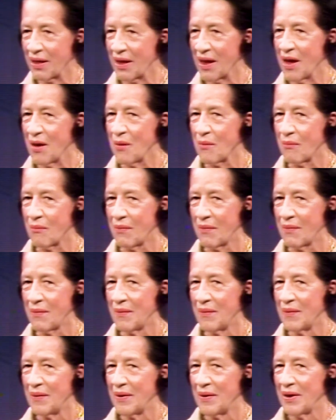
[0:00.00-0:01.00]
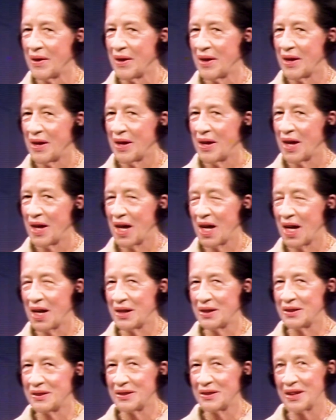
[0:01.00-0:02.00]
and chose to make people's
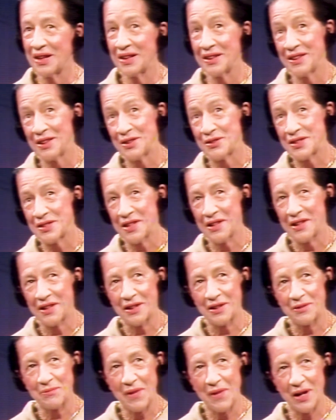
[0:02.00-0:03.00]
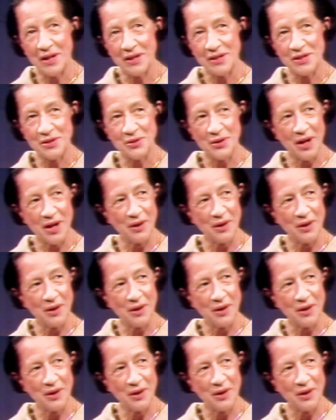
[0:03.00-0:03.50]
imperfections their most engaging asset.